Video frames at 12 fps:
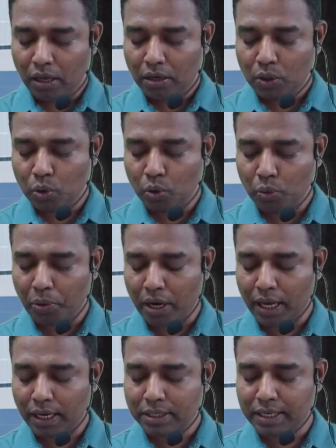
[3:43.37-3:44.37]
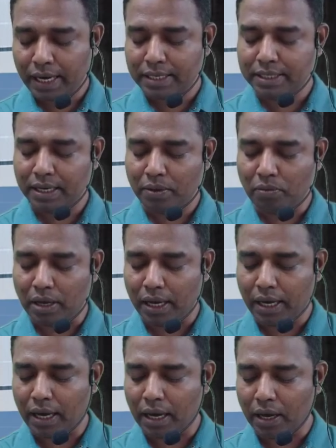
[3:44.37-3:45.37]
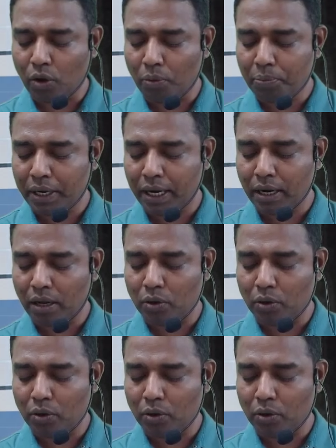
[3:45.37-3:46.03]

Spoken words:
Two products X and Y are obtained